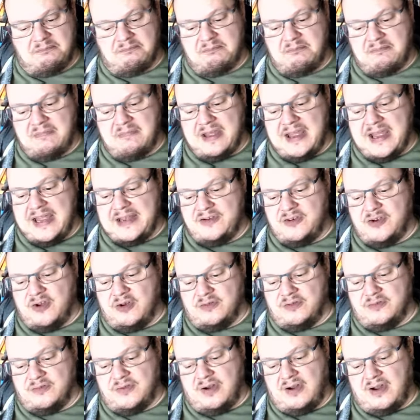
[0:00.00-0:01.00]

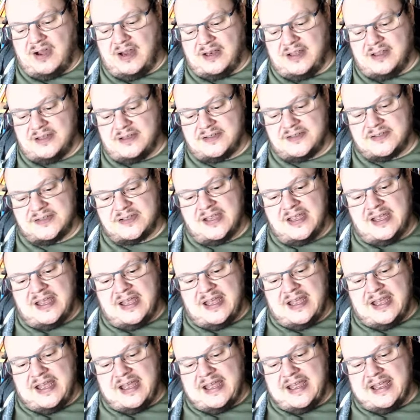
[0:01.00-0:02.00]
non-violence.
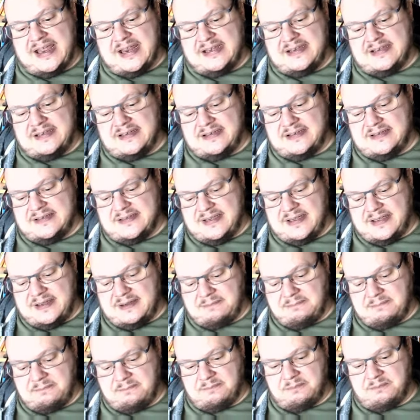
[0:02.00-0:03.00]
and
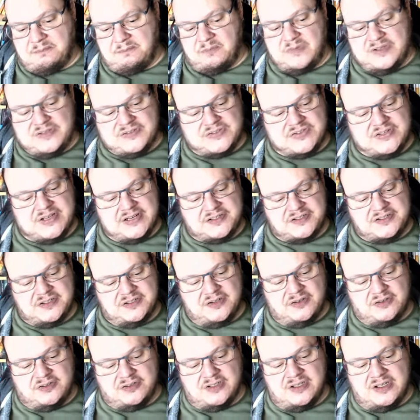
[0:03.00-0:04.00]
there's a section
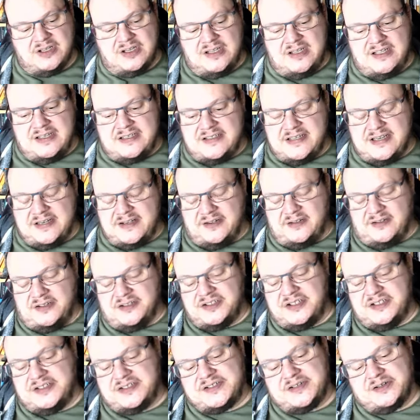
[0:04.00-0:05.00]
on technology
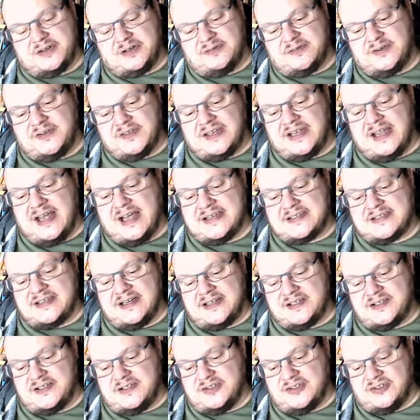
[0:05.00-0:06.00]
itself, and the last
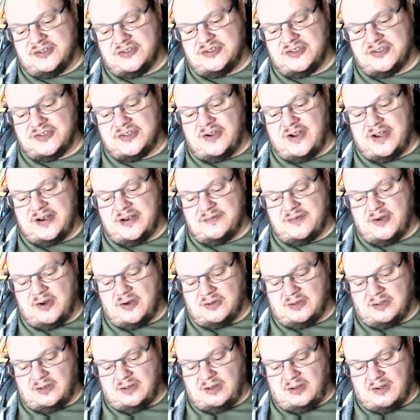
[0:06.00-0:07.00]
section's on design of
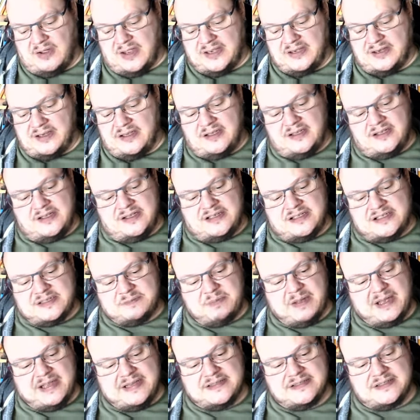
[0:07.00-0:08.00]
online
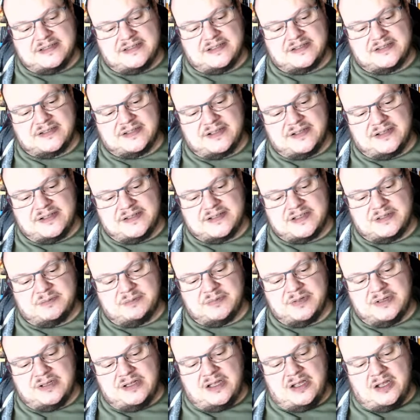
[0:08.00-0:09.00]
spaces. So there's some
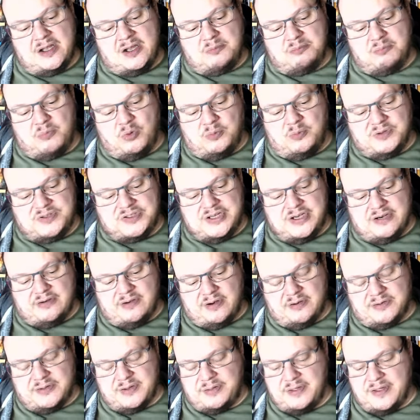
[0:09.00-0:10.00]
more
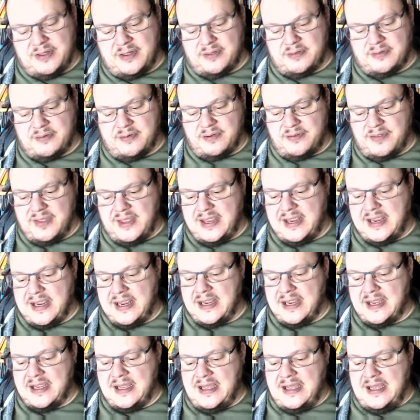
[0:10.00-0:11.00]
material to think through there.
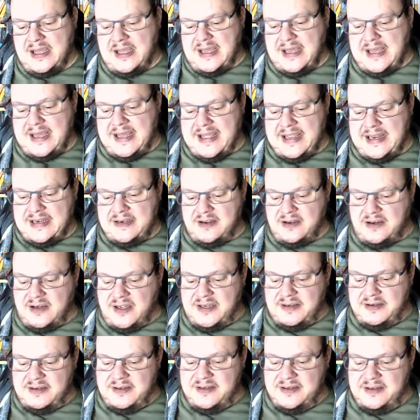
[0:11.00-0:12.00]
And
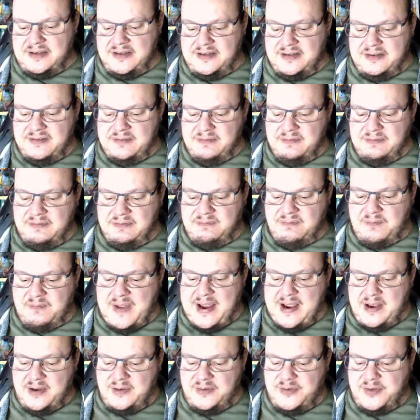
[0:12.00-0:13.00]
I
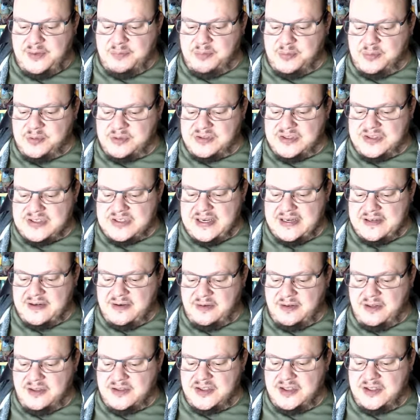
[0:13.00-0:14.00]
found the book, The
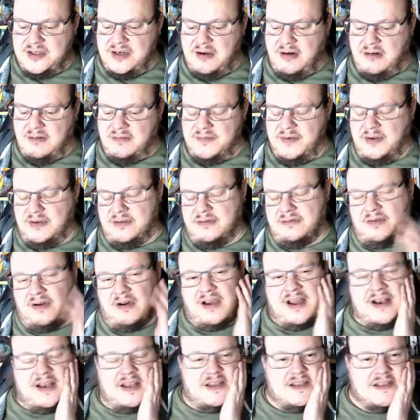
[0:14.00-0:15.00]
Technology of
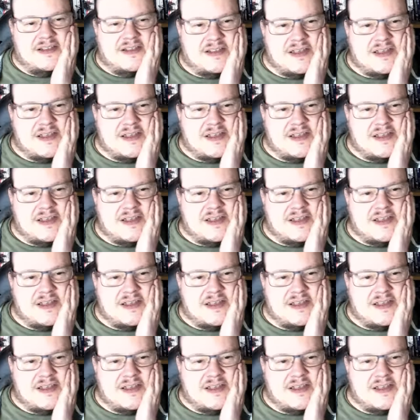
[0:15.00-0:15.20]
Nonviolence,